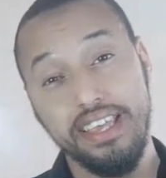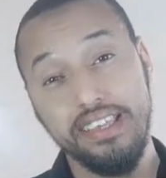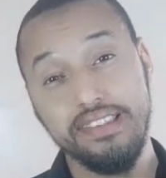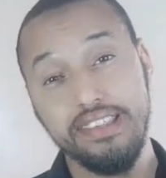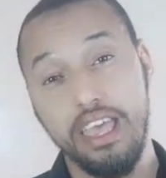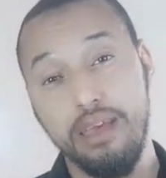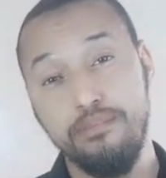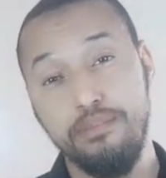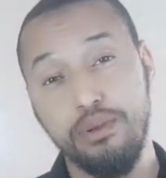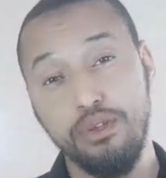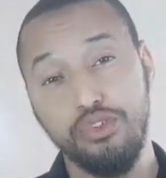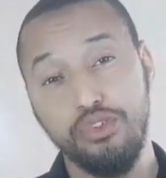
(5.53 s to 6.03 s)
this
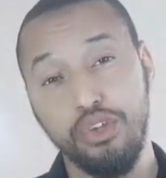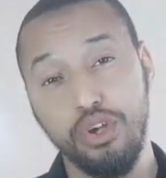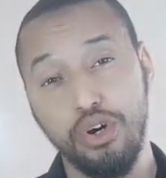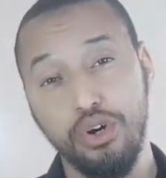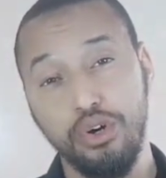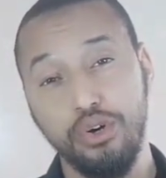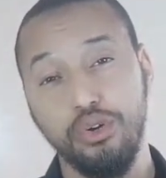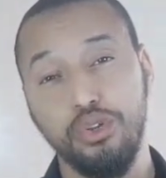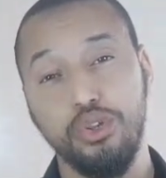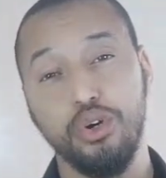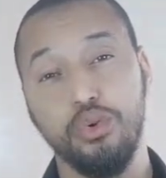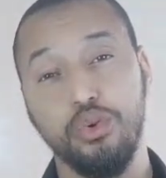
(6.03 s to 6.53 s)

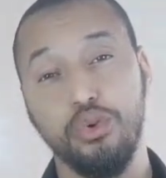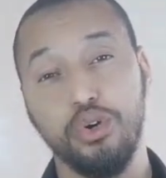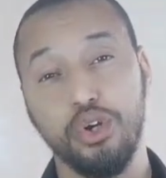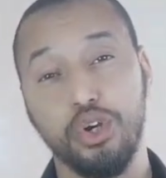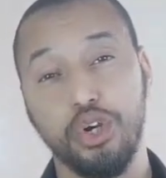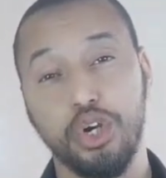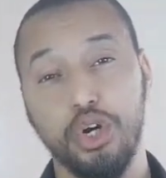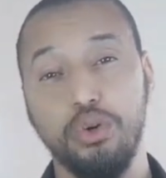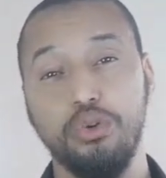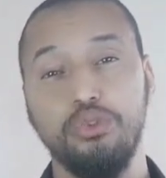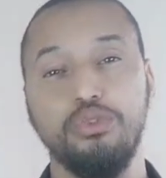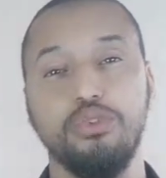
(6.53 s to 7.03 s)
episode, we're
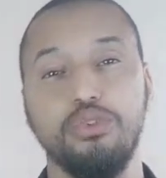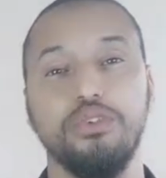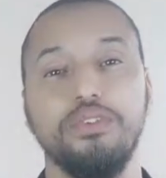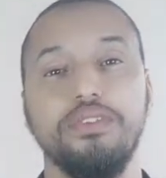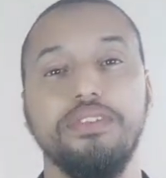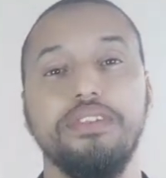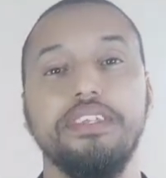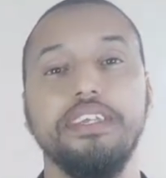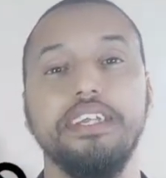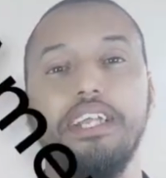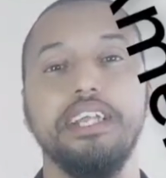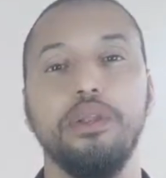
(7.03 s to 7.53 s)
going to
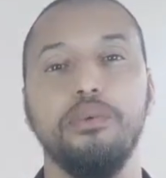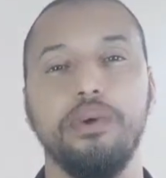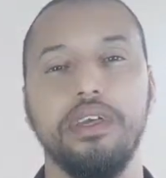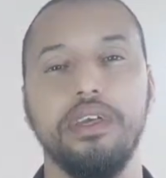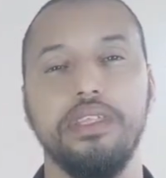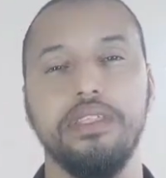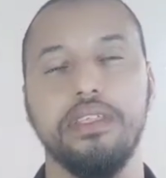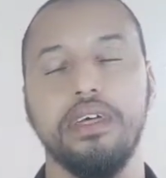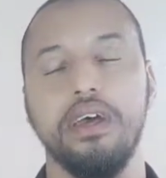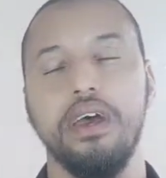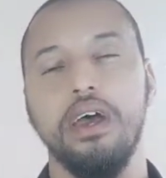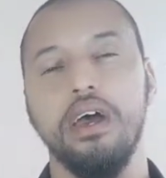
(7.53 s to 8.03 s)
deal
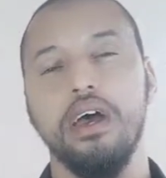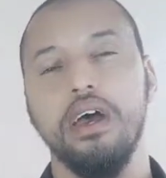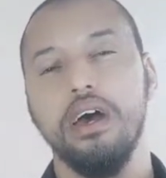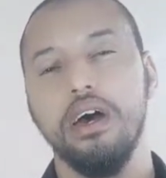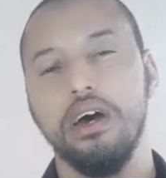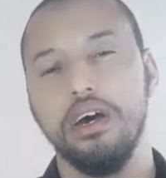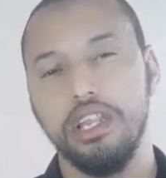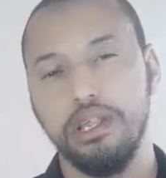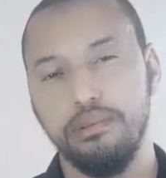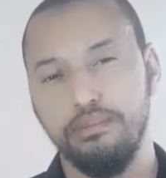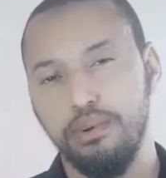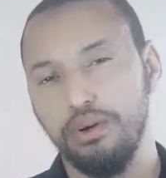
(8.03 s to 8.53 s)
with
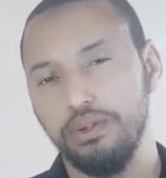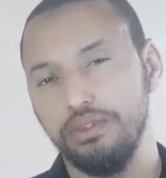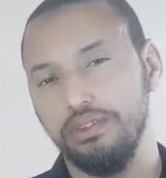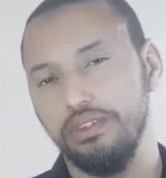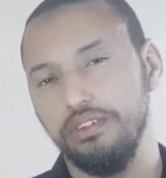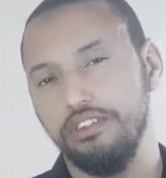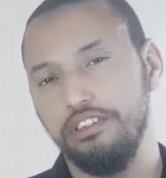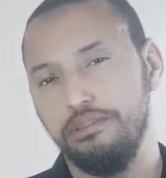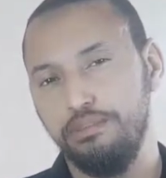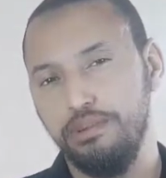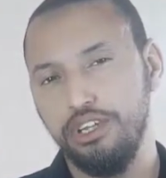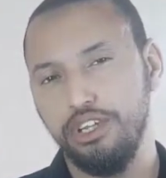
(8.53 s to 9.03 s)

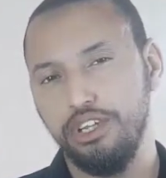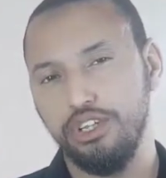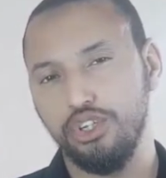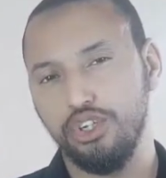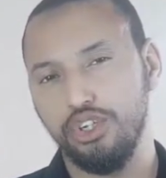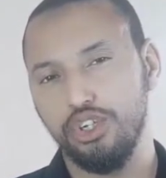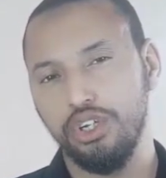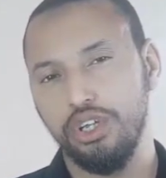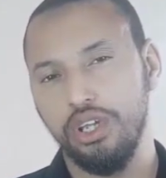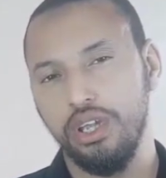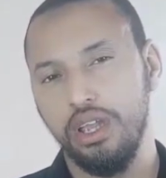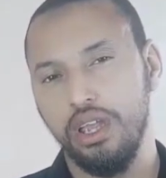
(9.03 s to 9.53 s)
reported
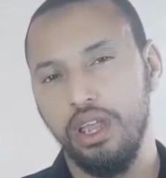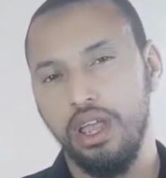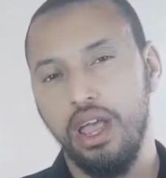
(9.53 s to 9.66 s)
speech.